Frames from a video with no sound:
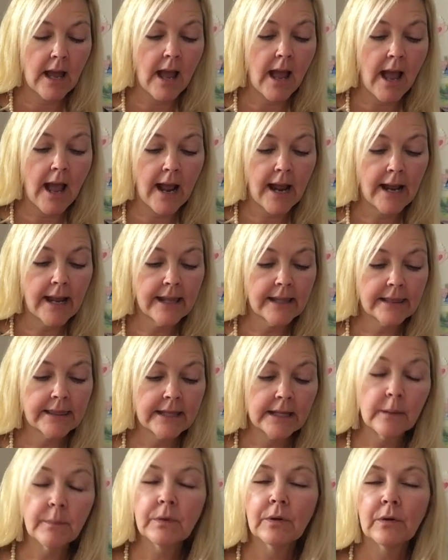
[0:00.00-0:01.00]
I
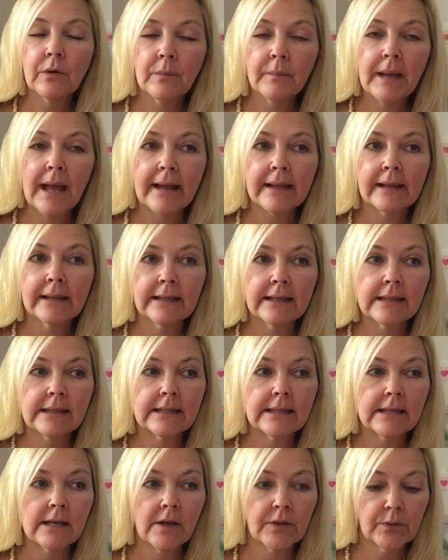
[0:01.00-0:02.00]
think I'm going to go back and get
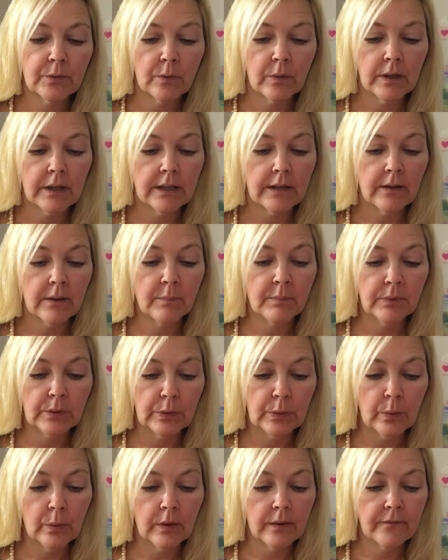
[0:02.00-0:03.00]
the other one, the blue
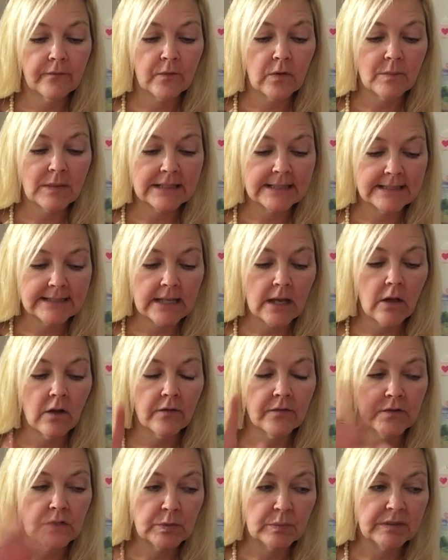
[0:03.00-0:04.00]
one, for
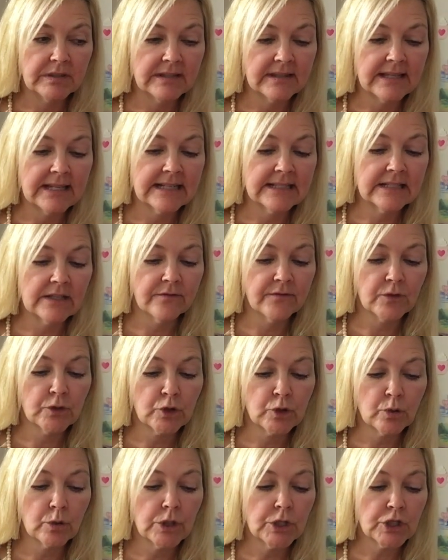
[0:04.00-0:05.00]
myself to put things in for
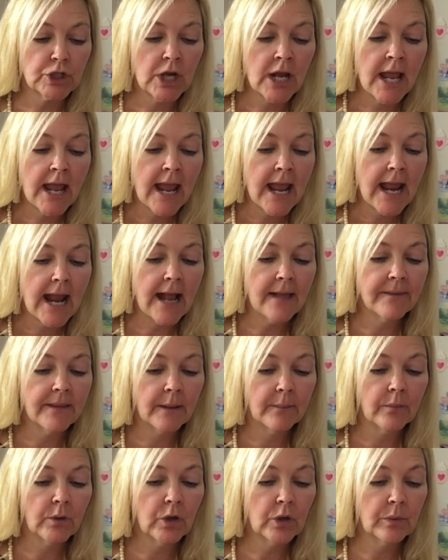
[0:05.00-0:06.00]
storage. And then
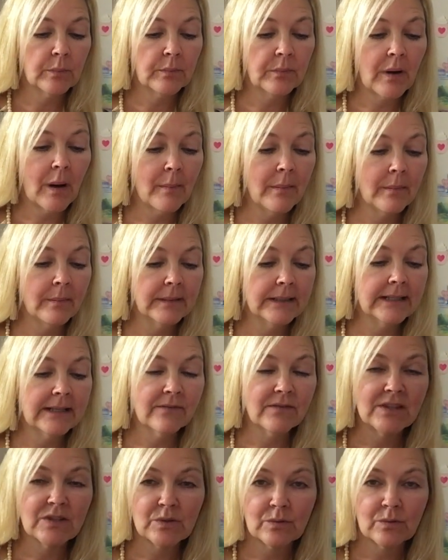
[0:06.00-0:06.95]
I'm going to probably give this